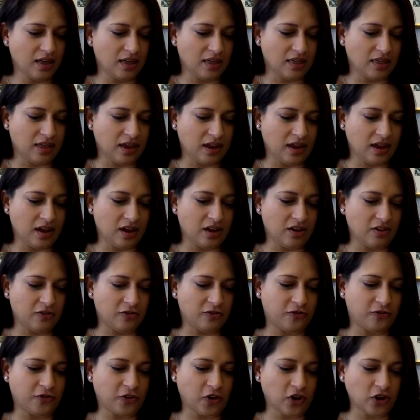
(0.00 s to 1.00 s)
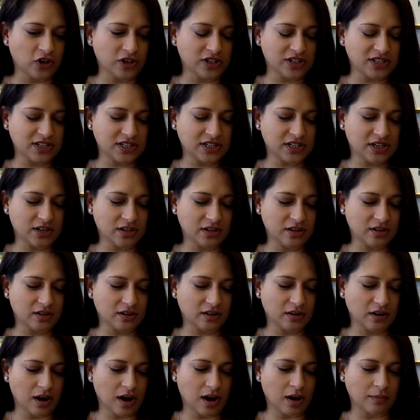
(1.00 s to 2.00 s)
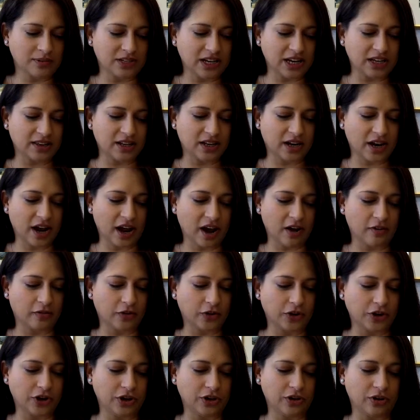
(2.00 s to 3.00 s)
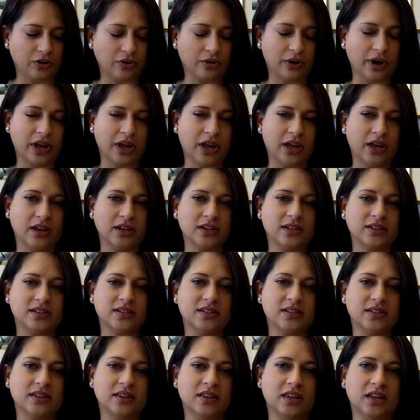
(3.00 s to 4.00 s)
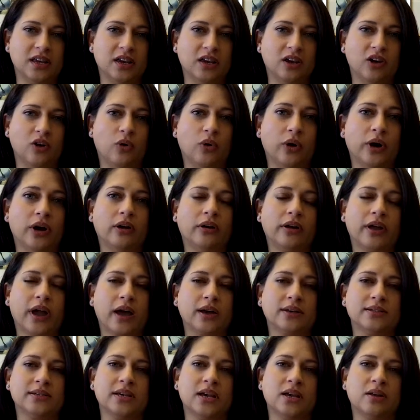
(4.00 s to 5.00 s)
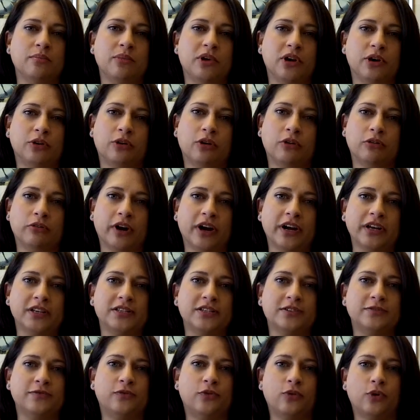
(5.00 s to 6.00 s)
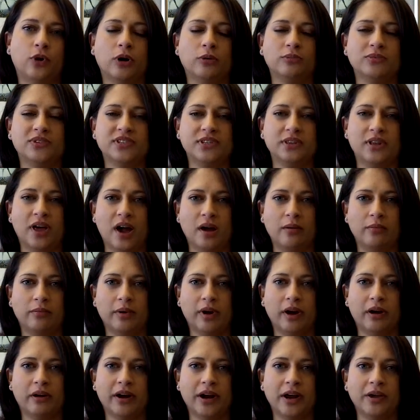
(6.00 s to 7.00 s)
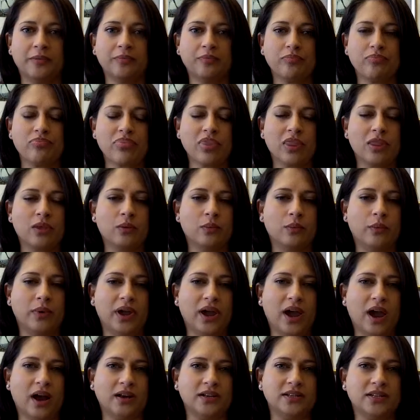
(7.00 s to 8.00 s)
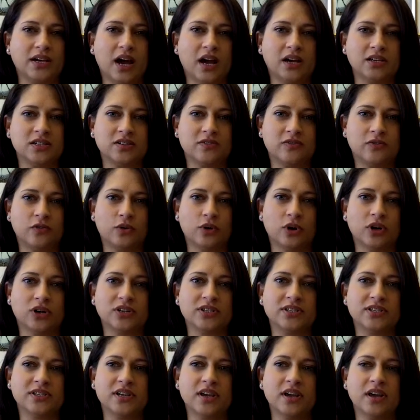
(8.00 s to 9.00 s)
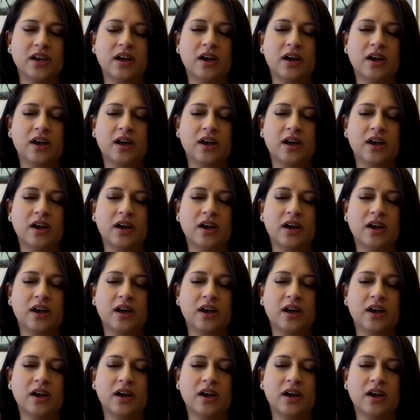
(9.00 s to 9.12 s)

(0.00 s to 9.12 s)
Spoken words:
The first update that I have for you is the Oil, Gas, and Mineral Rights Forms Library. We had a task force.